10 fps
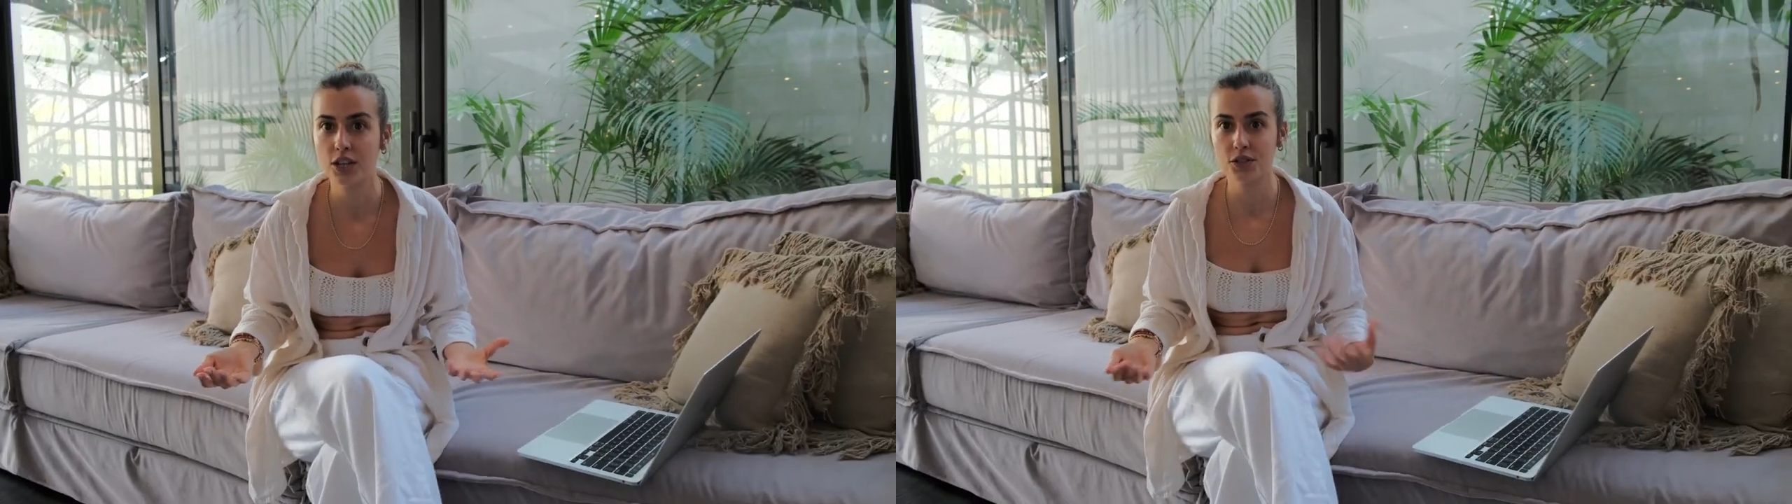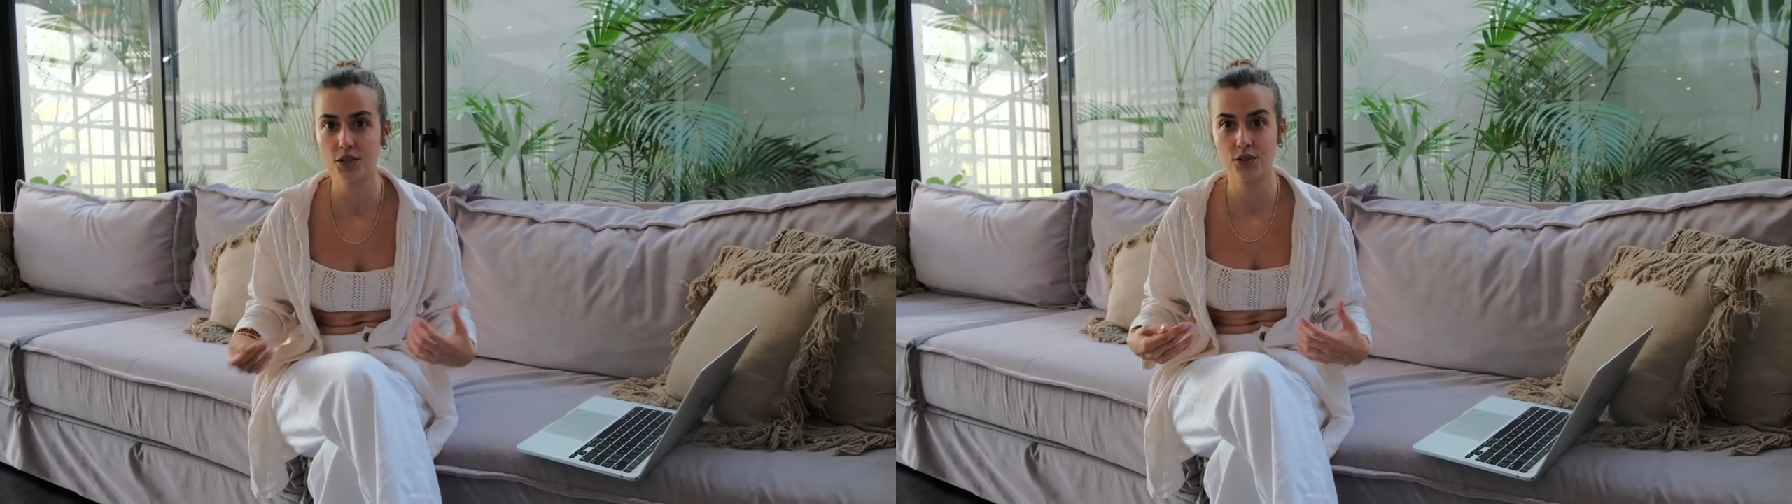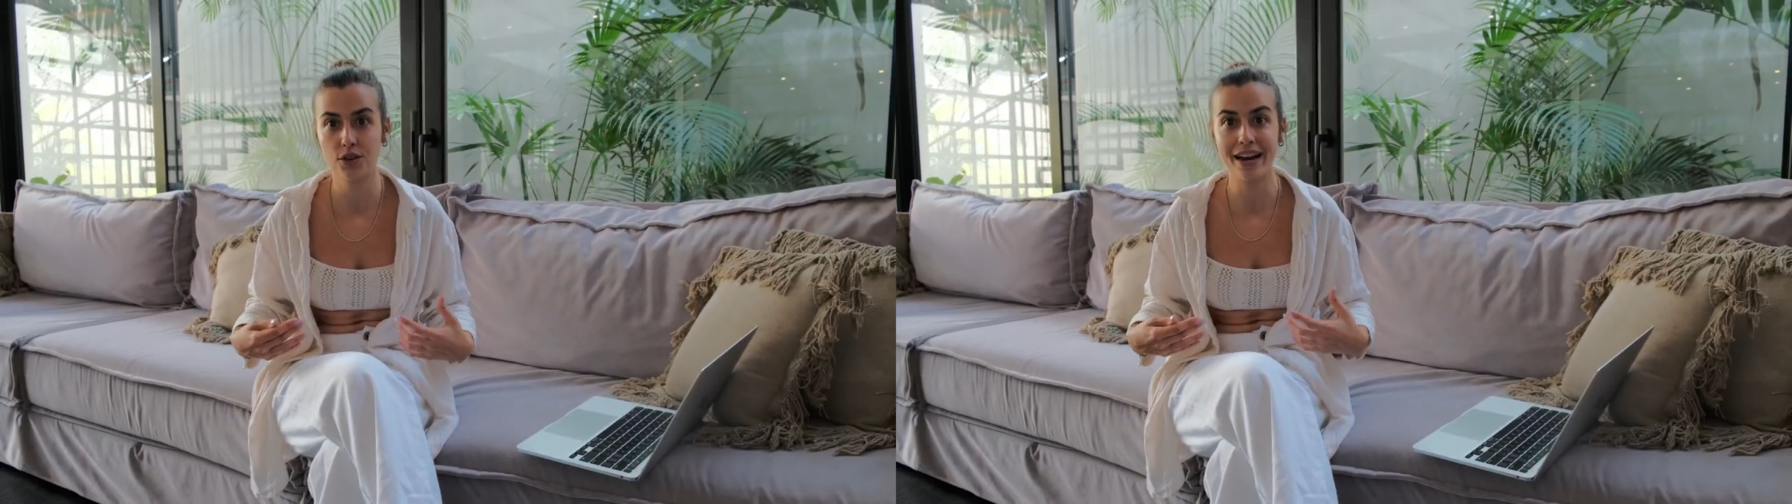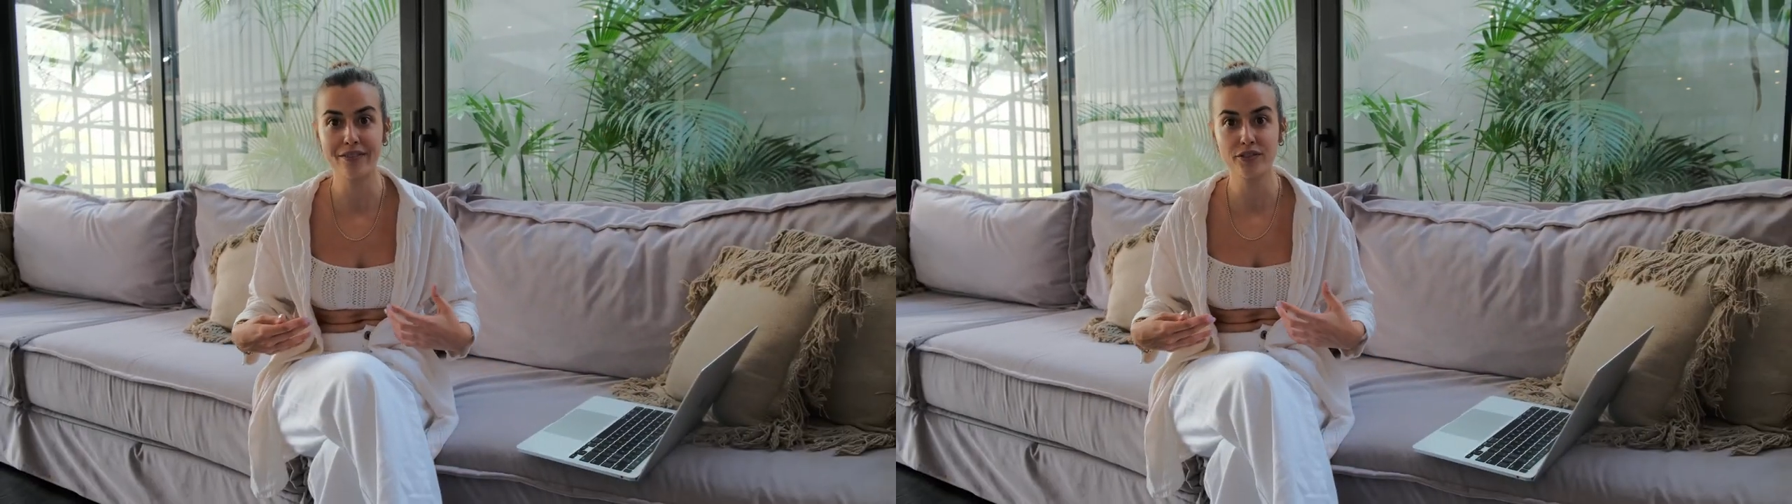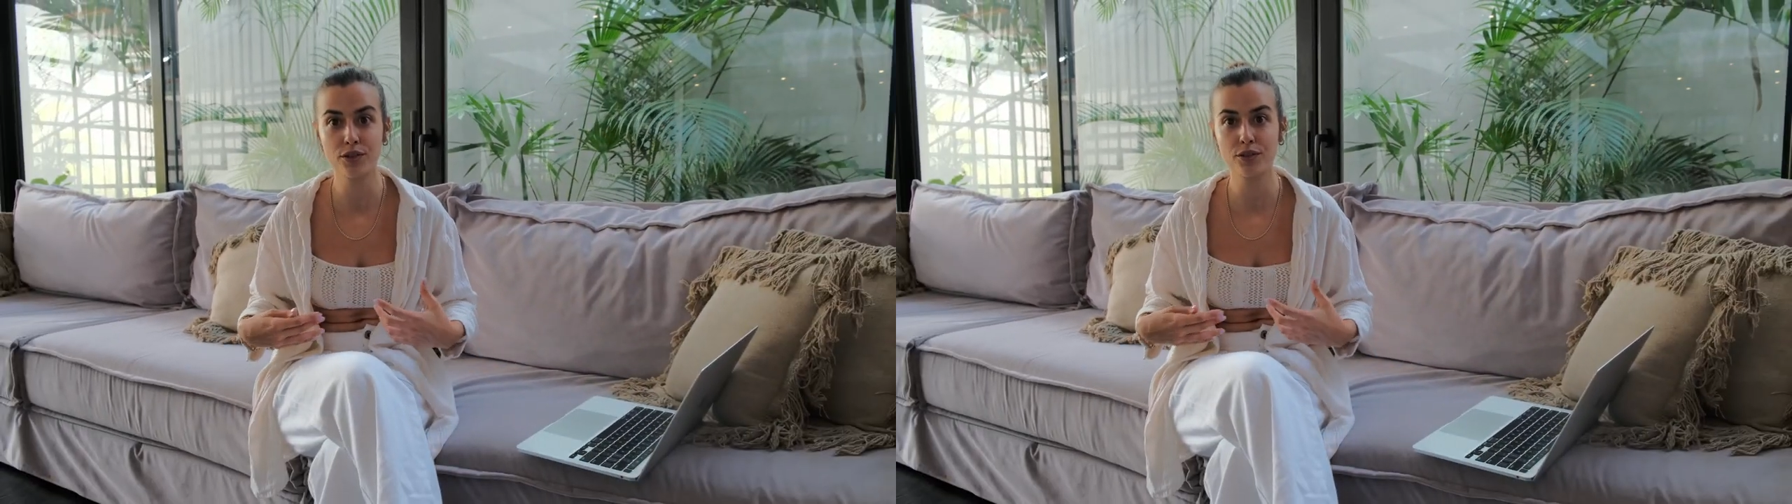So you
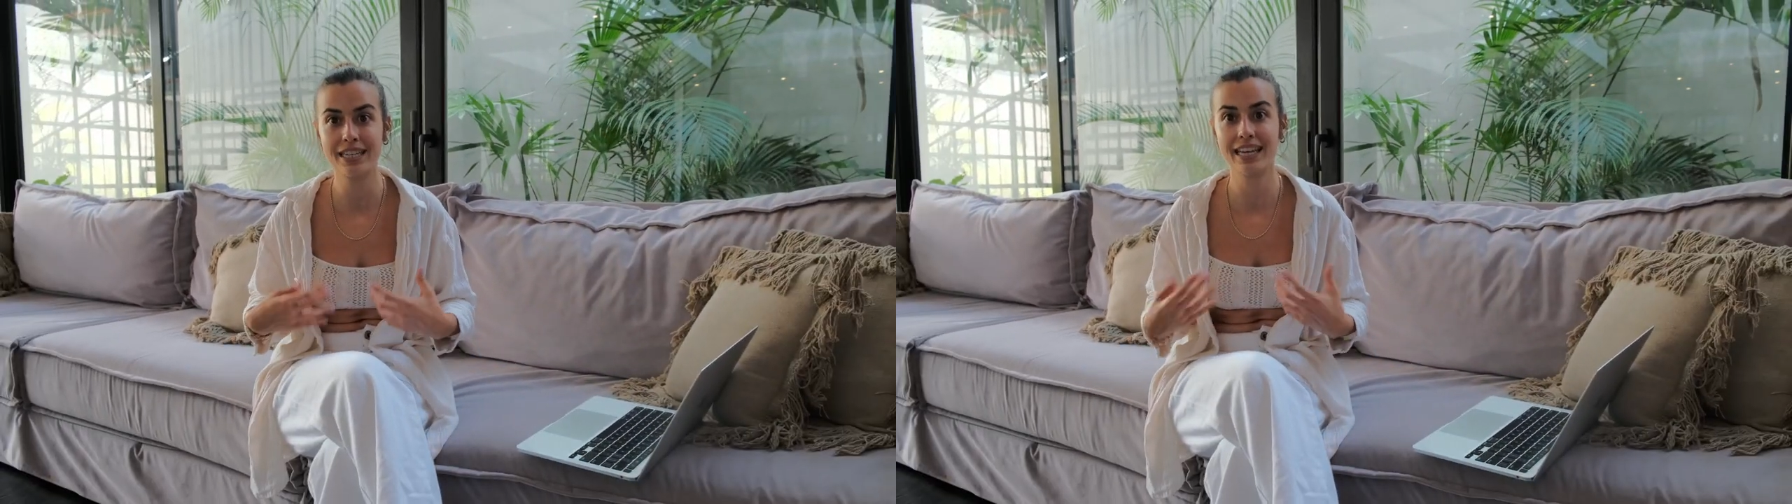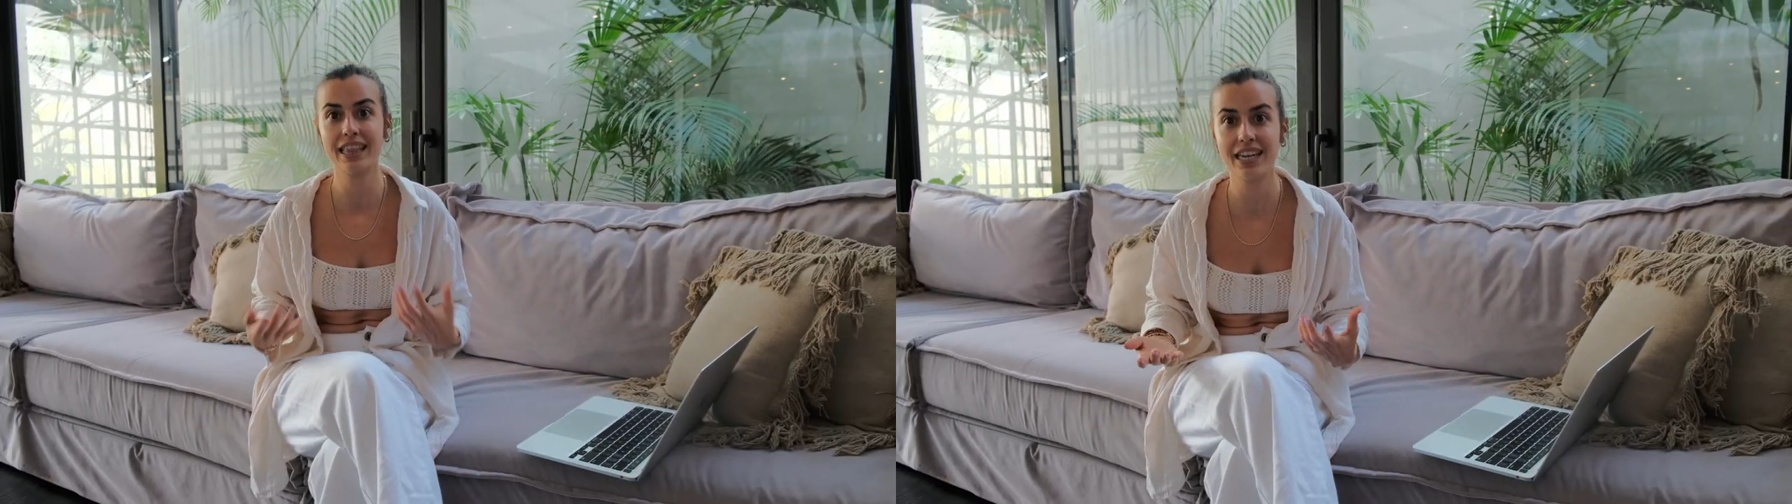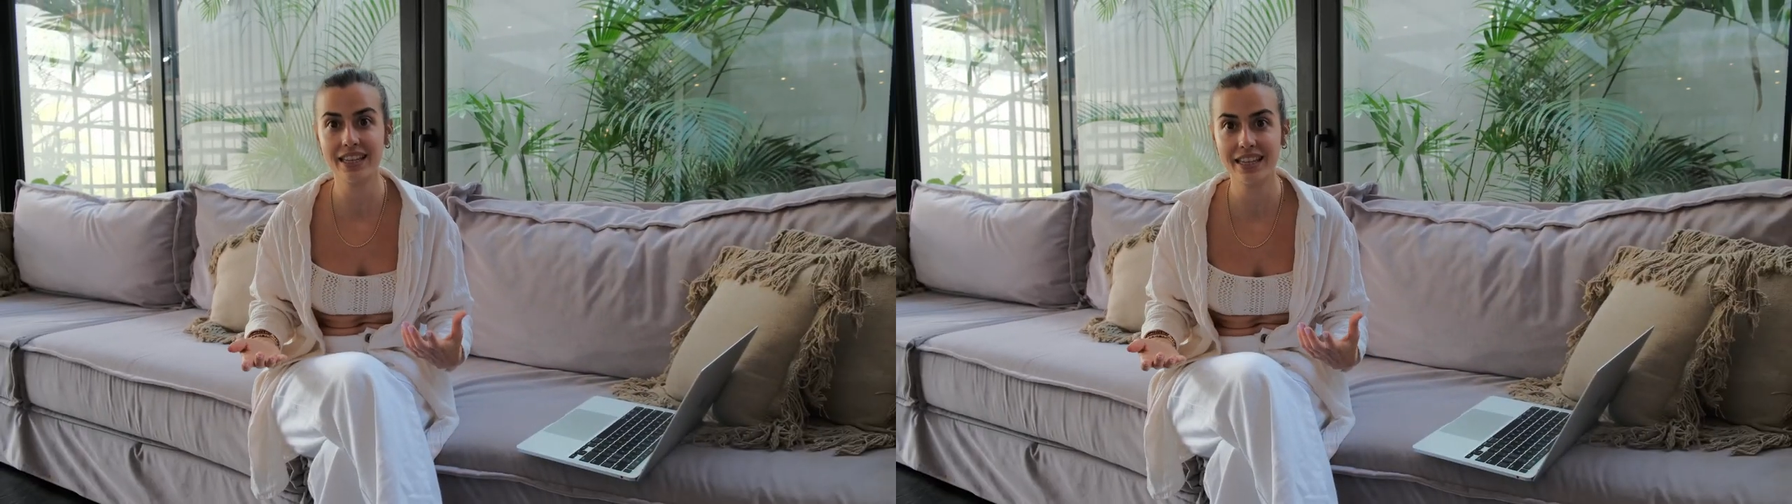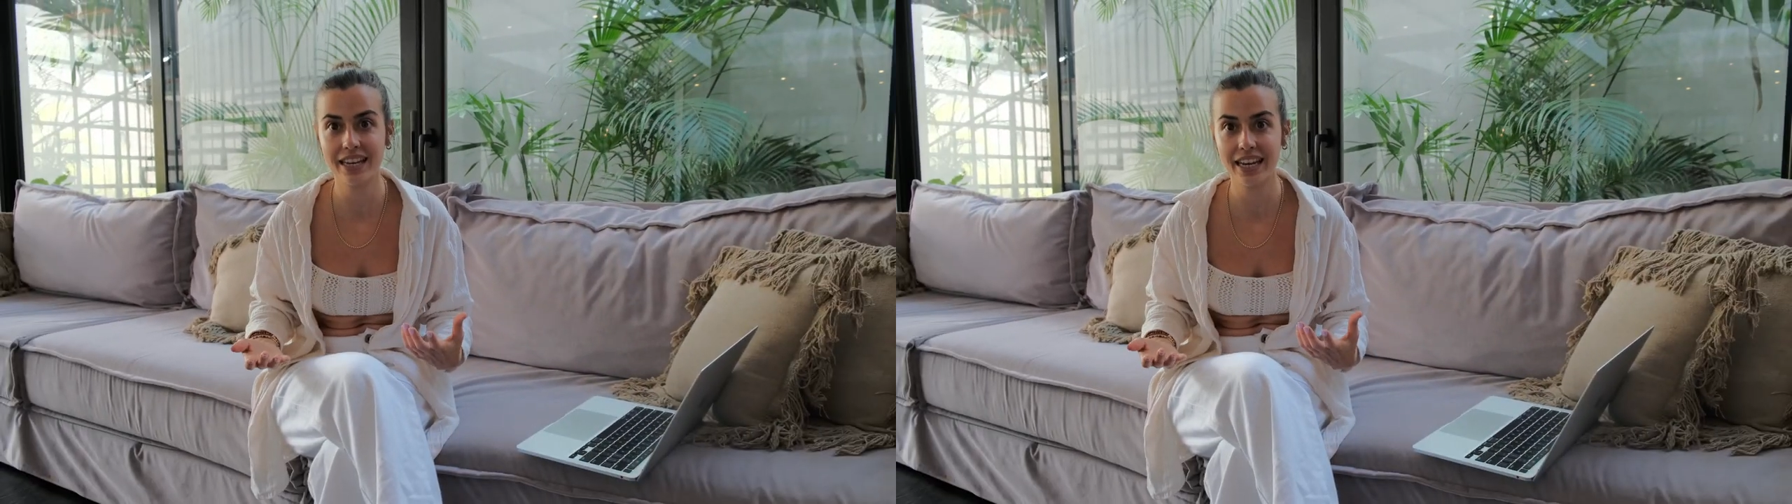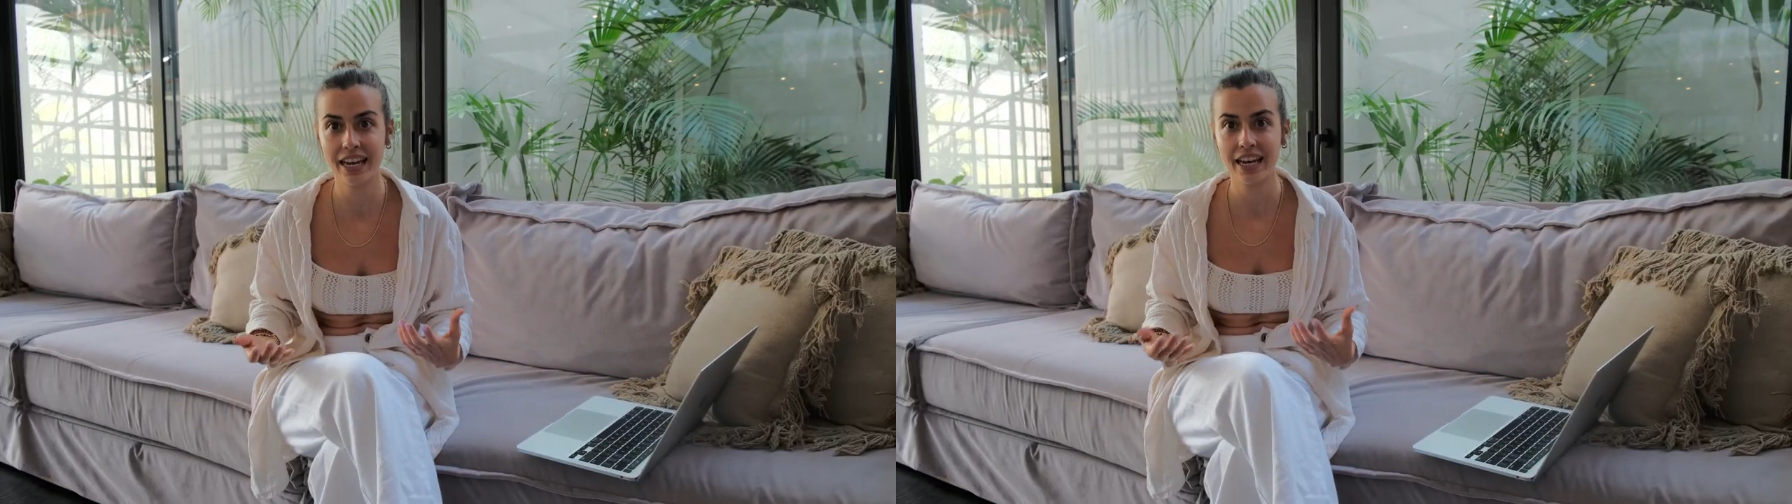have to get out
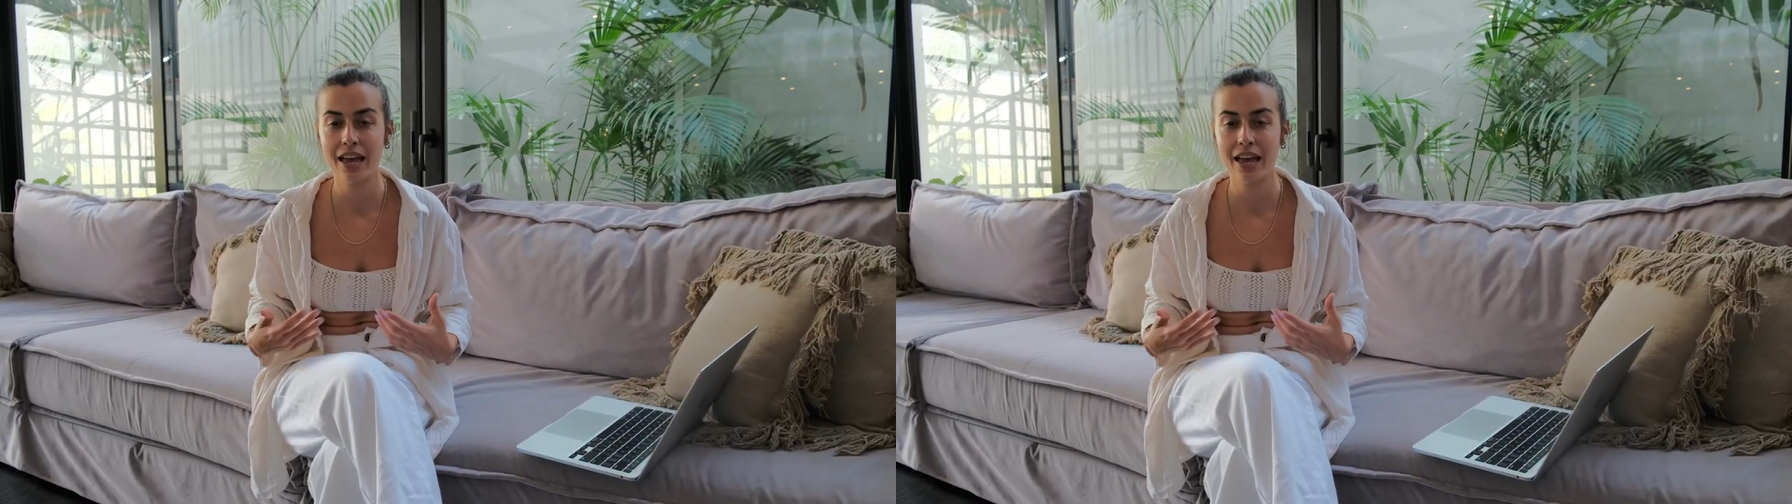there,